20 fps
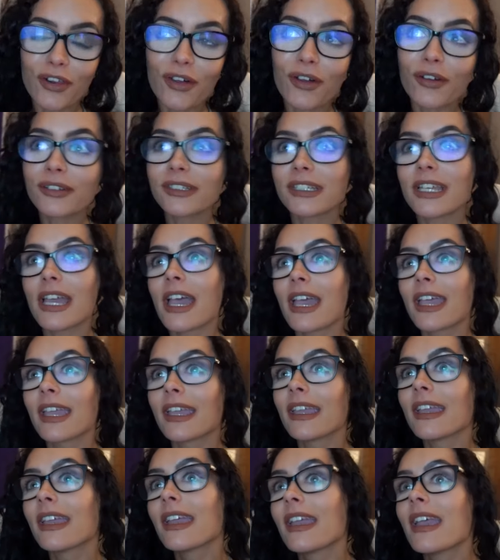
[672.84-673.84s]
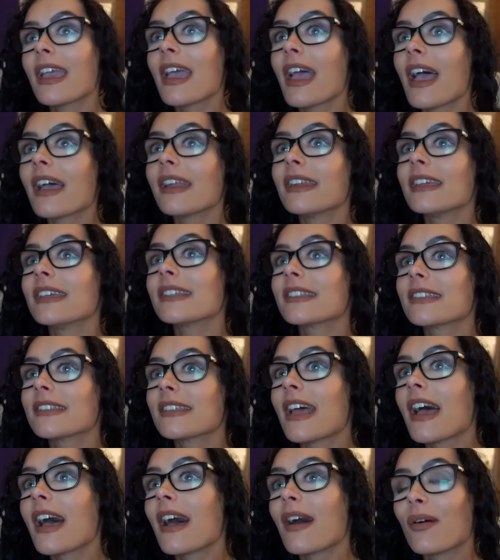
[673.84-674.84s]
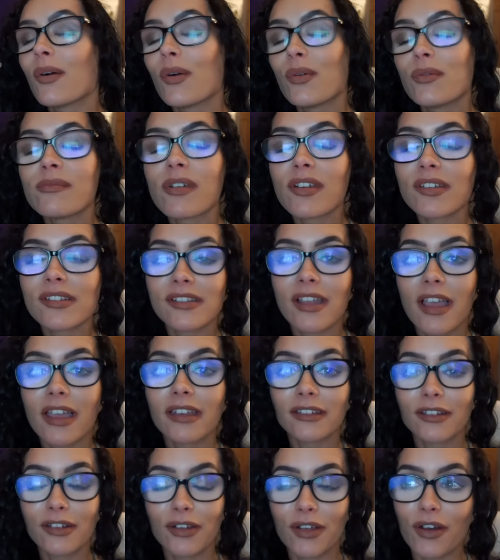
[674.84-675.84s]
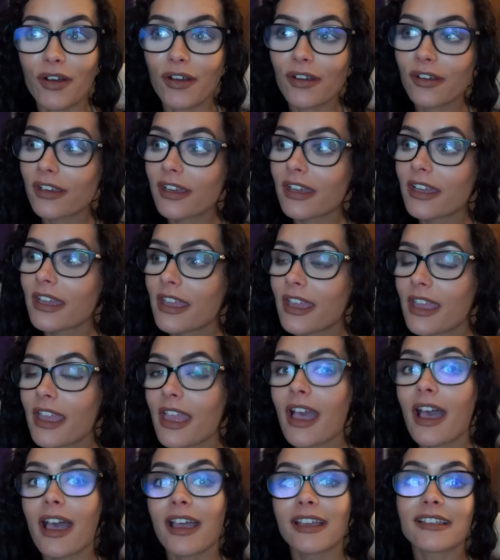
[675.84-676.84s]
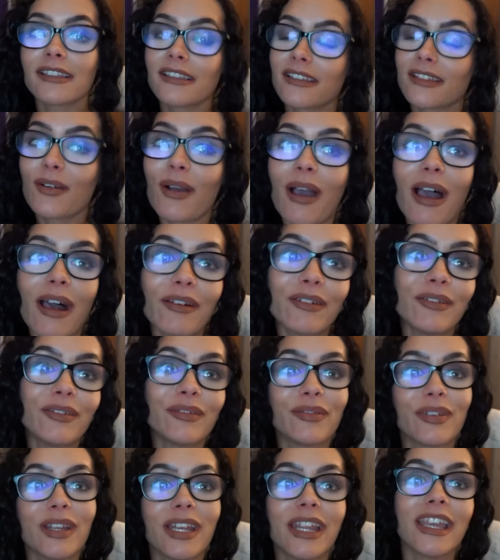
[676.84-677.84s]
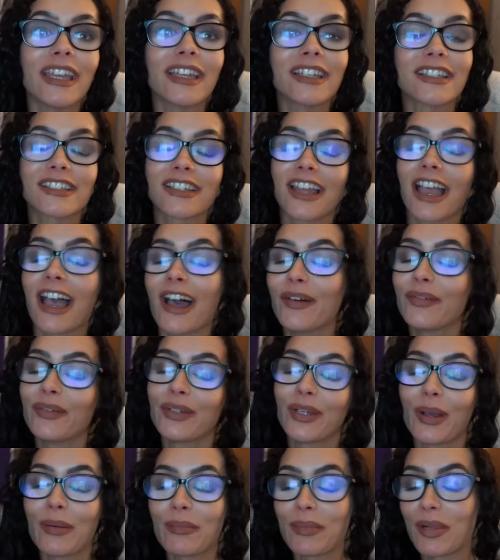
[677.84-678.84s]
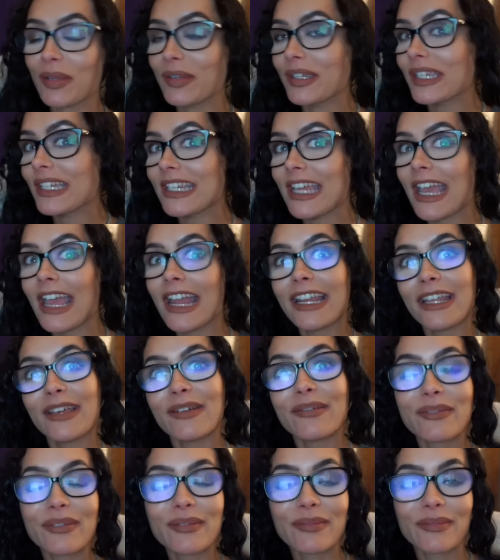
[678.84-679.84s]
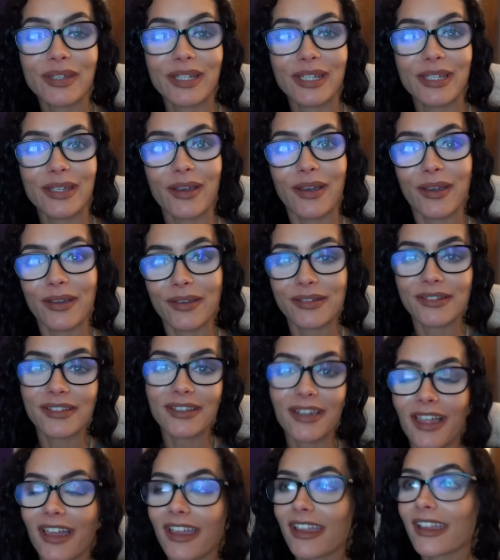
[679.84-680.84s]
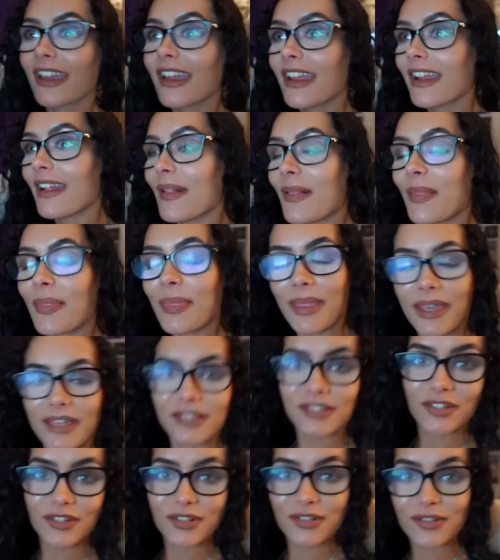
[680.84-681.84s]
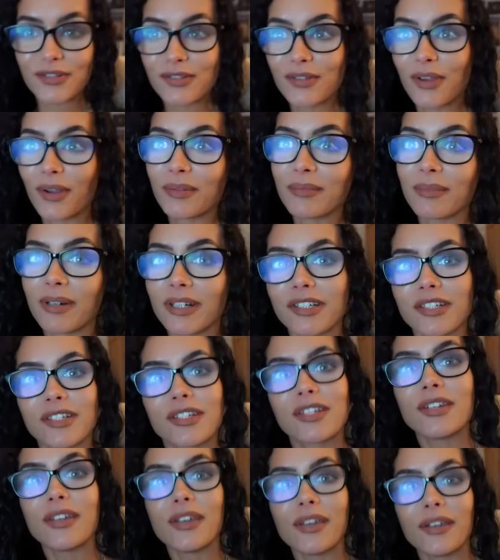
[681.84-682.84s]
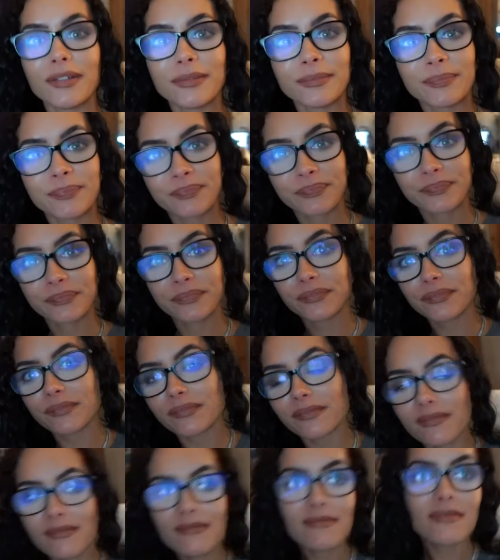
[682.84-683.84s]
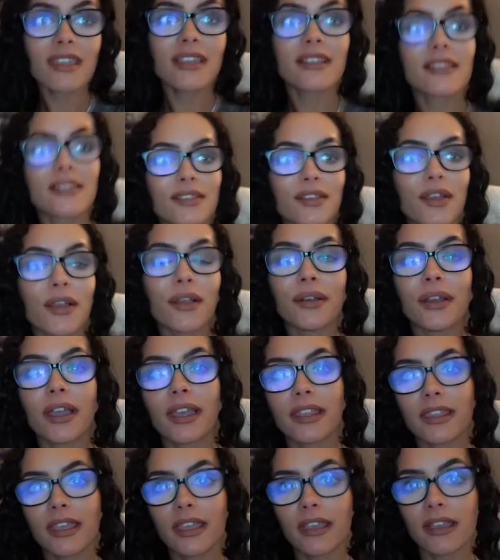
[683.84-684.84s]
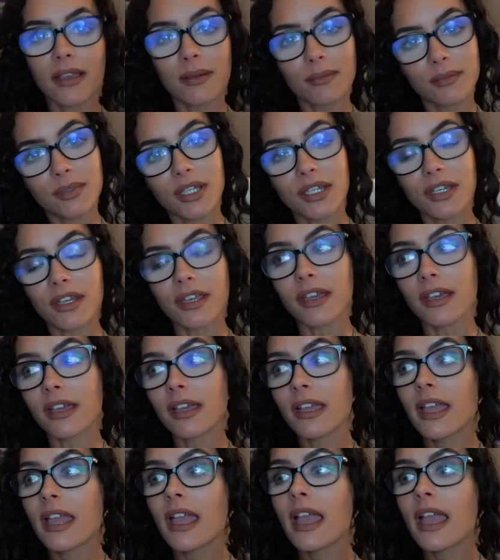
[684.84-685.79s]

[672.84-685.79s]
a long day and it is now almost nine o'clock. I still haven't finished. I haven't uploaded any of the videos. Like there's just so much to do. So I think I'm gonna